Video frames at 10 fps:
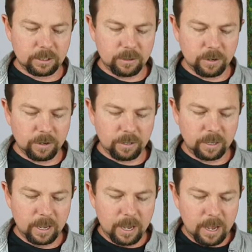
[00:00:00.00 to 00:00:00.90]
truth.
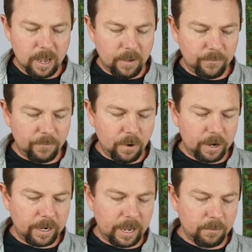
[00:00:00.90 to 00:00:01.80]
And
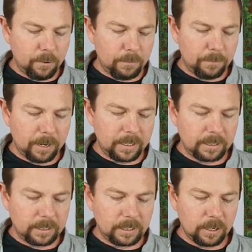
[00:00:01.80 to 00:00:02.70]
find out what
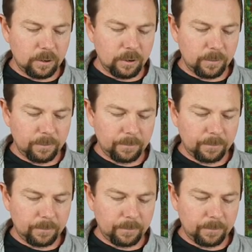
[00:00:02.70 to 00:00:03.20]
pleases the Lord.